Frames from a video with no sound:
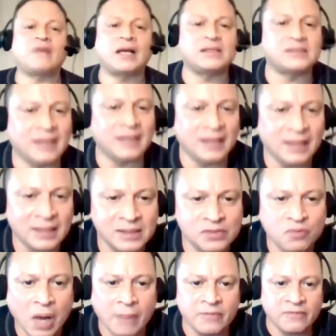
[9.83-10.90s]

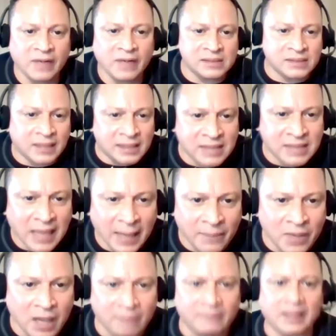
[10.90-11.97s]
Vasquez, Robbie Vasquez,
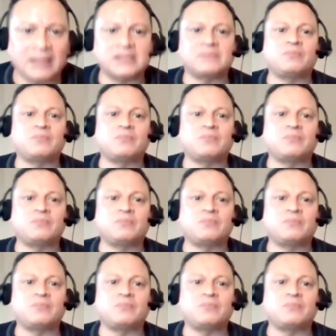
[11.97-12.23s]
Capcom Bass